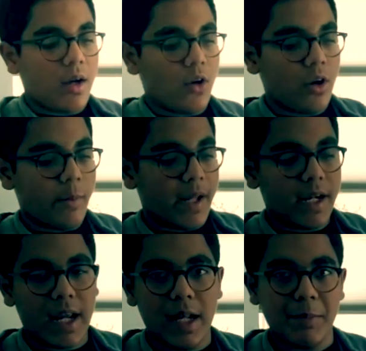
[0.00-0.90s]

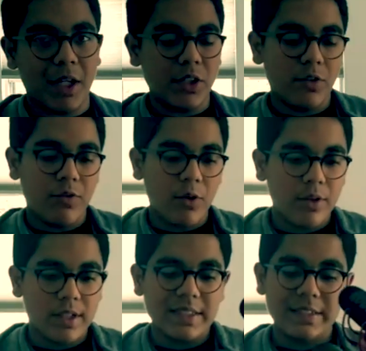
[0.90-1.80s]
automatic and manual
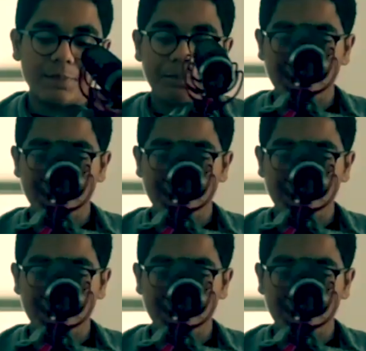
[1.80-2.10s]
focus.